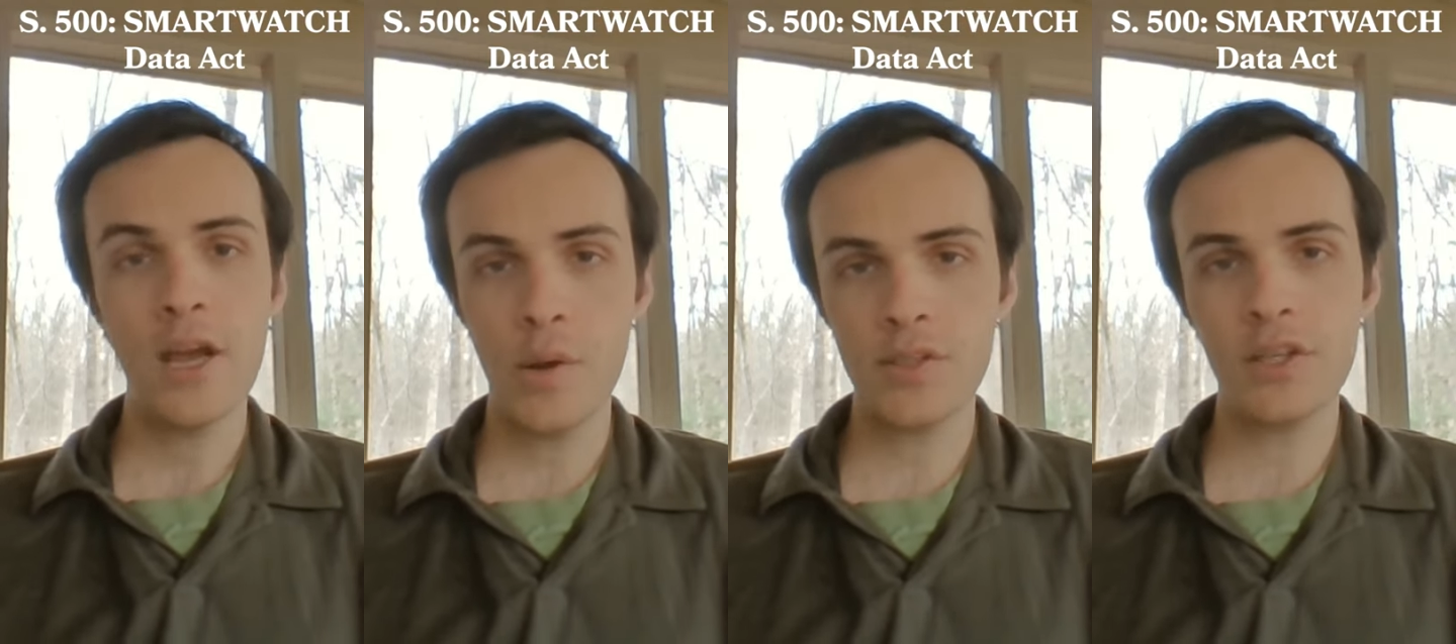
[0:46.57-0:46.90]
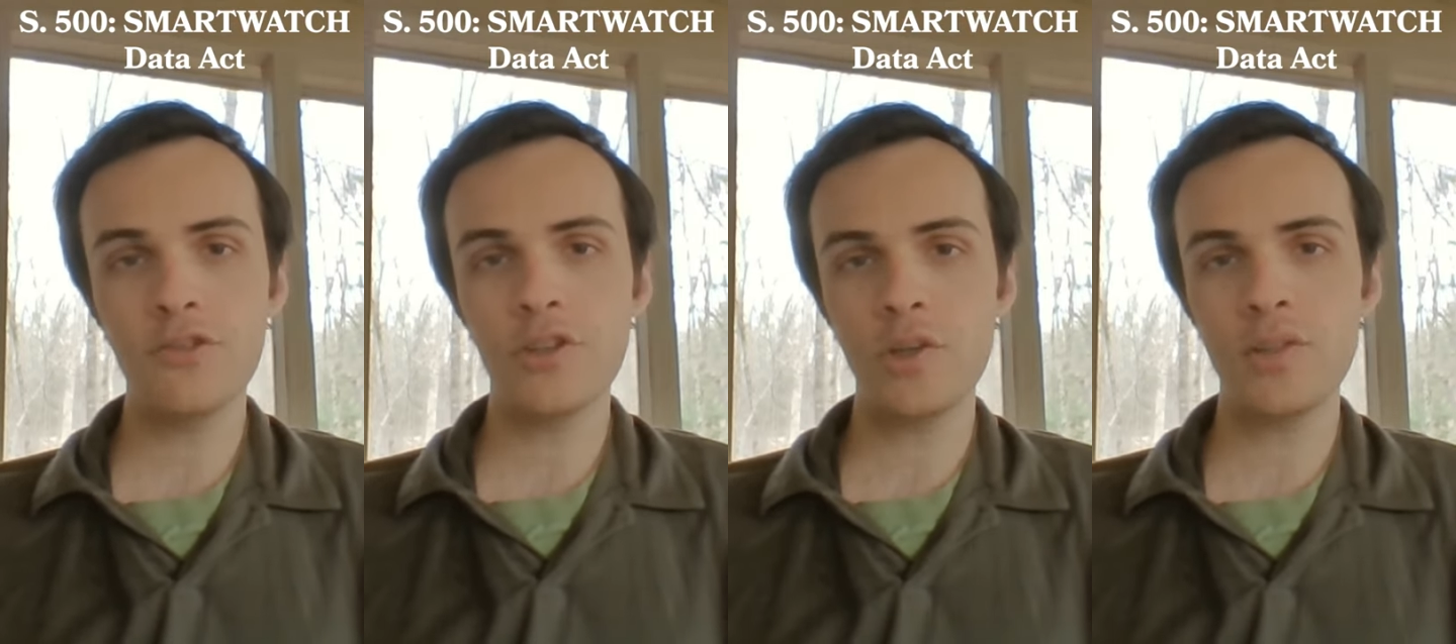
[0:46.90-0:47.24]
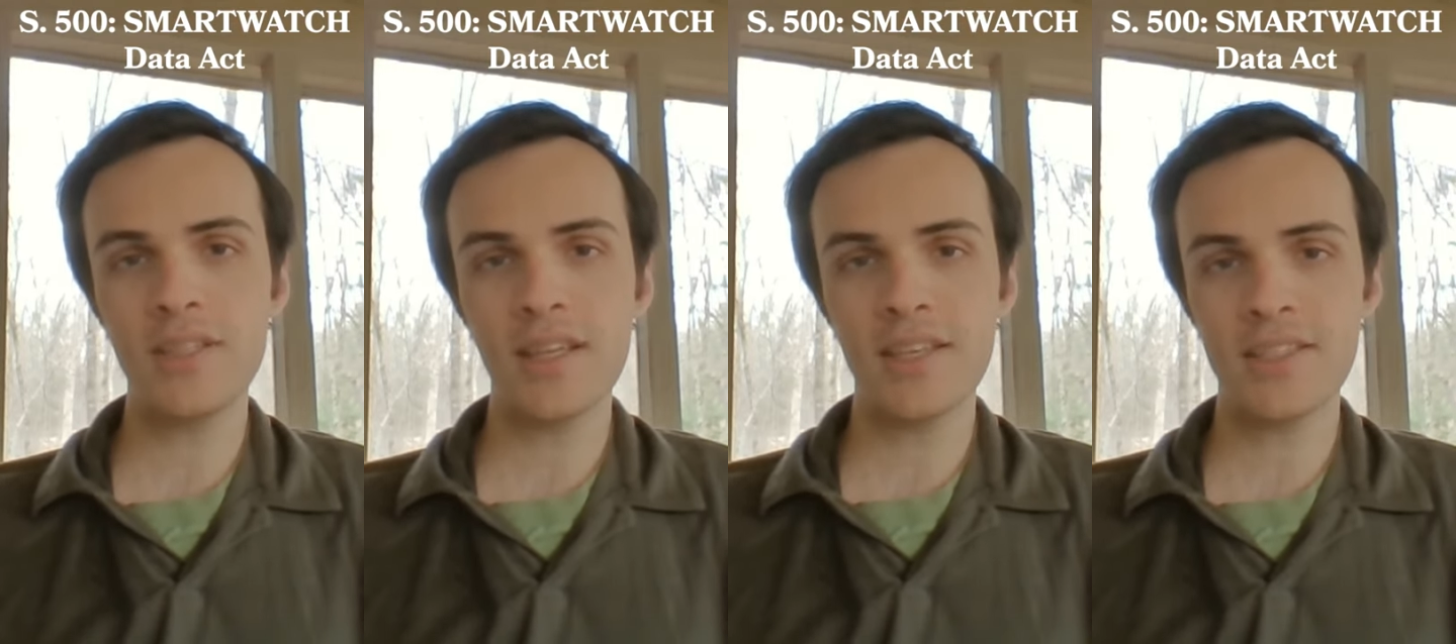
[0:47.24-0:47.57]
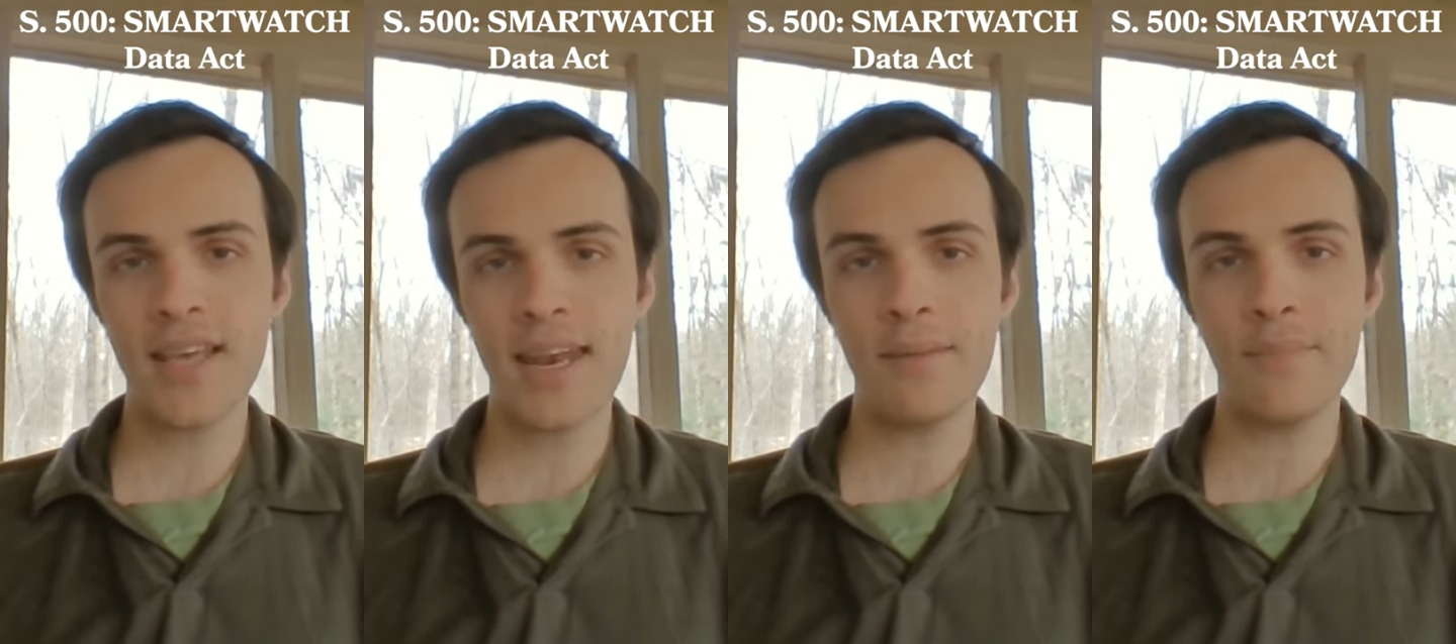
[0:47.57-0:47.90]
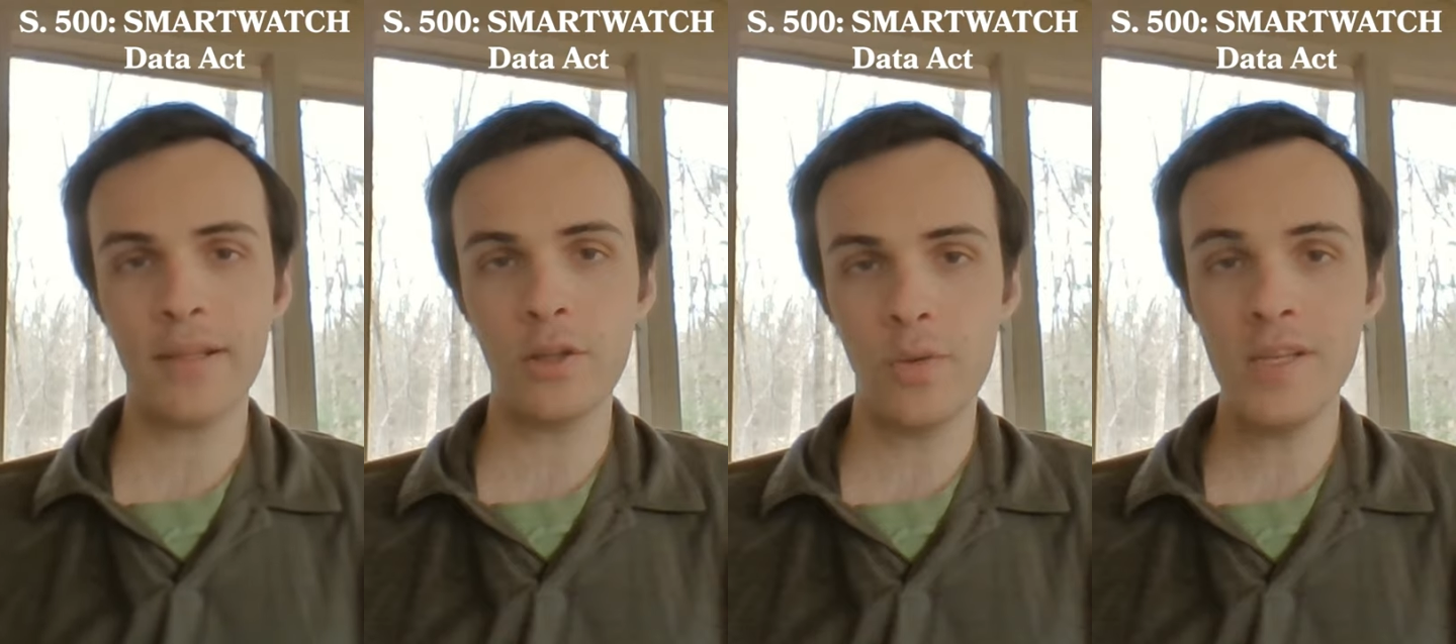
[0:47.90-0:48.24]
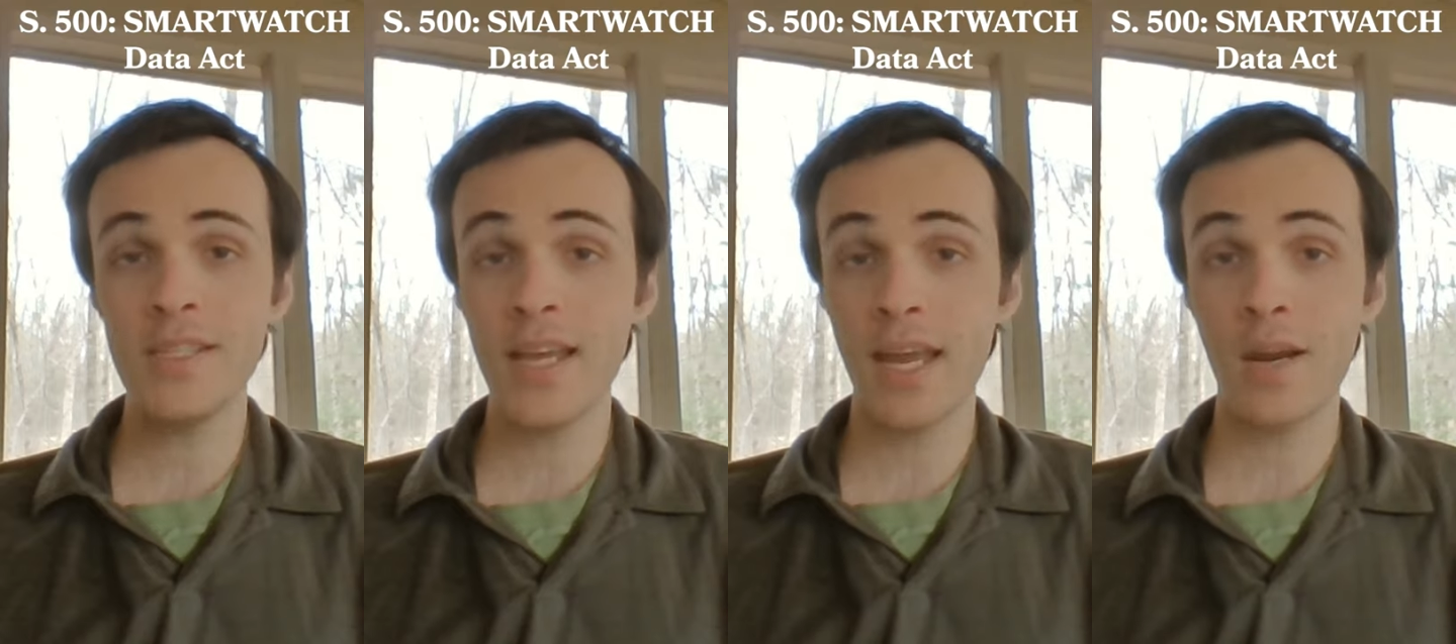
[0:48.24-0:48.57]
It was introduced in the Senate by
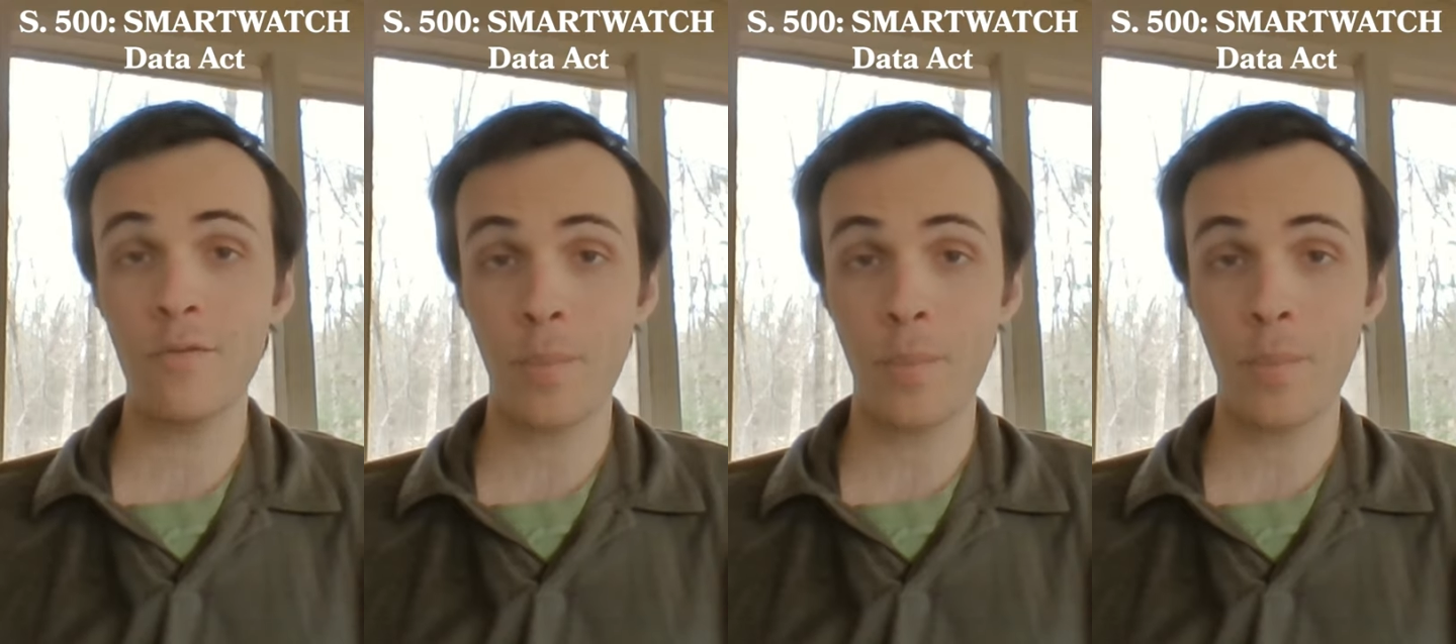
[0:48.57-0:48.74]
Louisiana